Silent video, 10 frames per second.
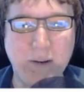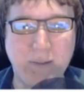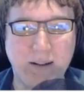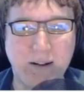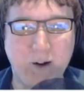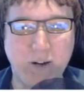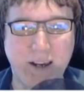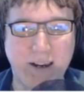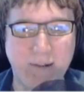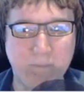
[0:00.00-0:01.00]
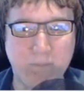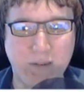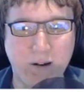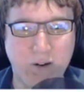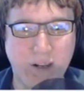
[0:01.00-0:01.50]
Wait a minute. Okay.
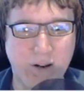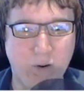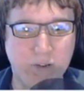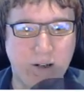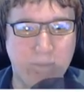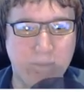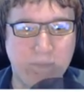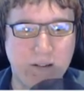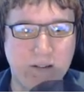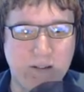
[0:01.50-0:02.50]
Okay, hold up.